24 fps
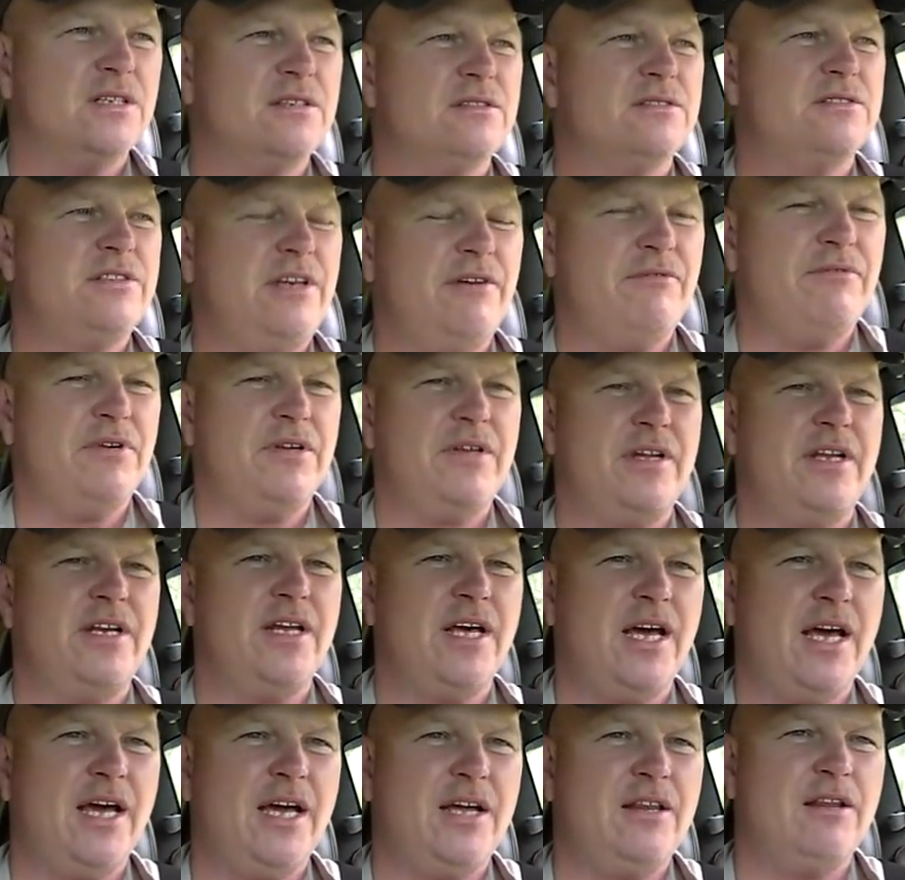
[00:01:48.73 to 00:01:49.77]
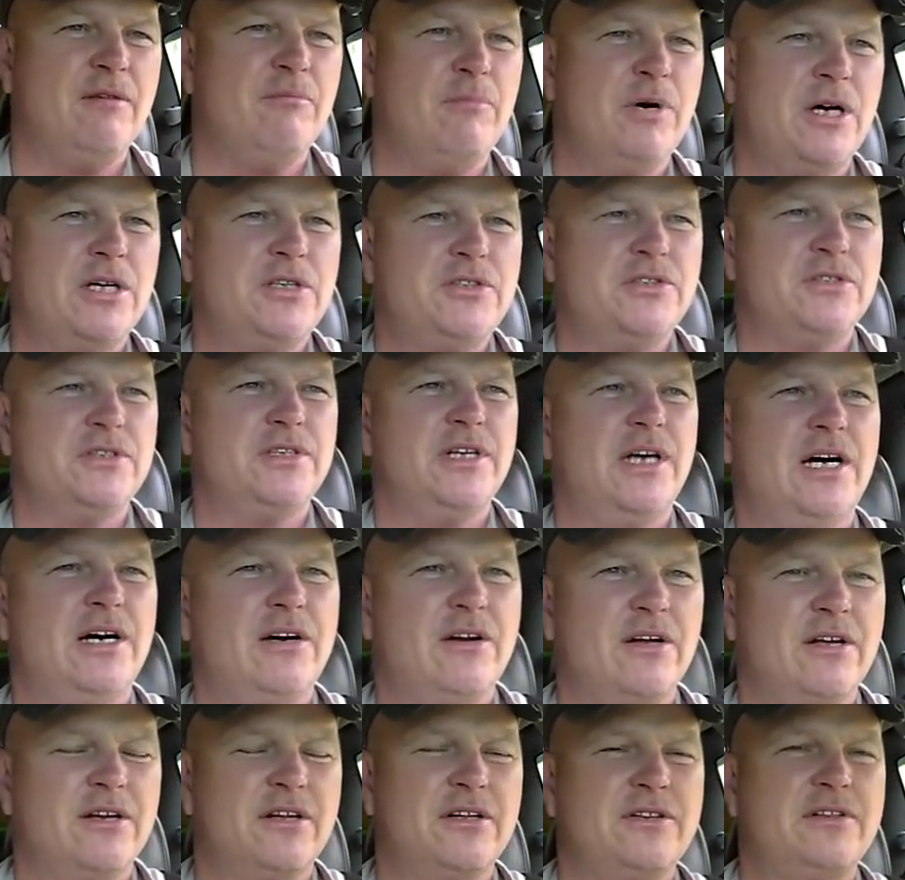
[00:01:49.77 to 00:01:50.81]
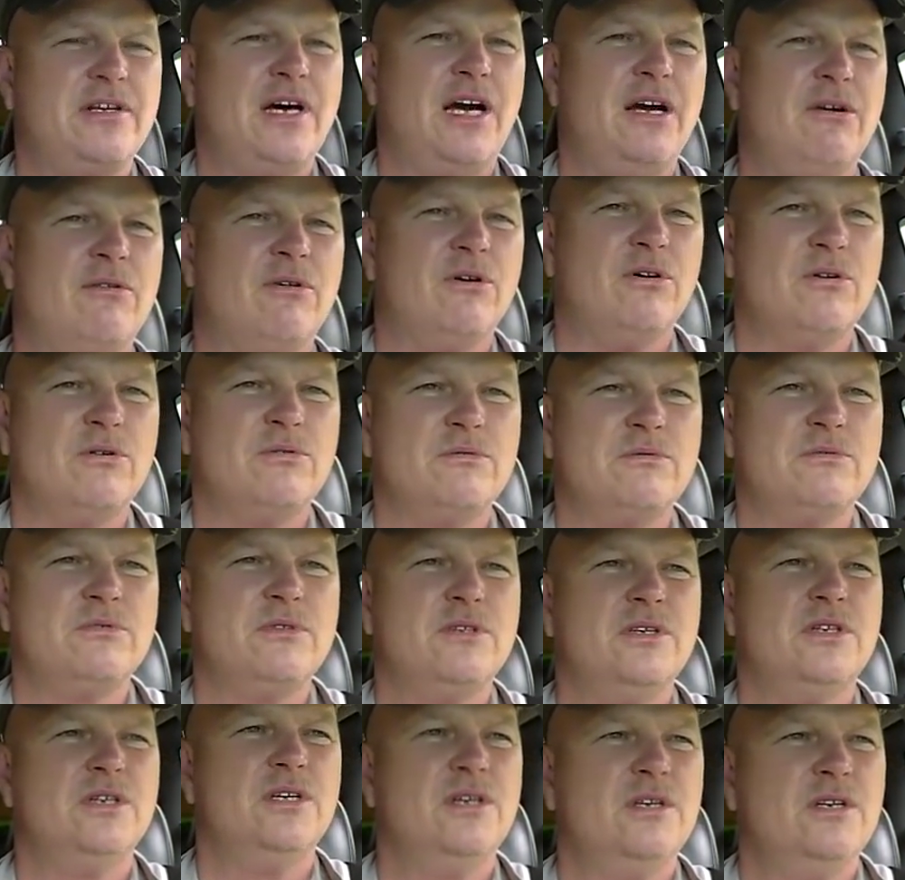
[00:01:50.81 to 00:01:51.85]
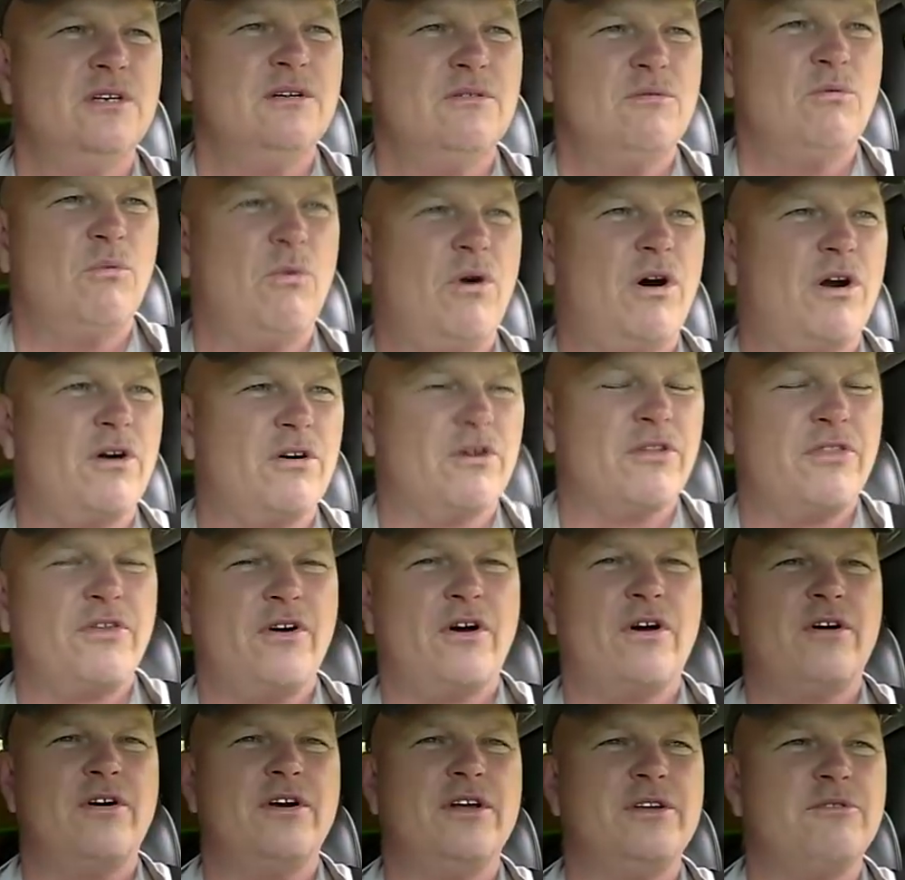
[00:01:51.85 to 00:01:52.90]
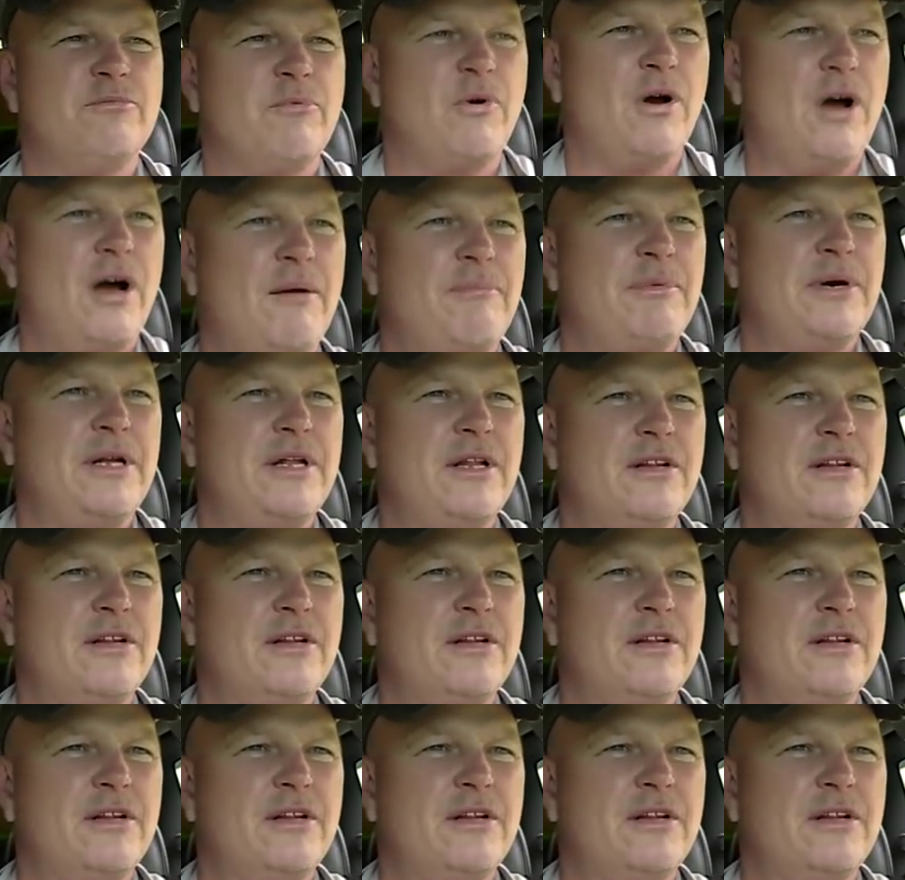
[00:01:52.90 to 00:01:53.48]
759, the buncher down on the Tyrone Water Authority's property.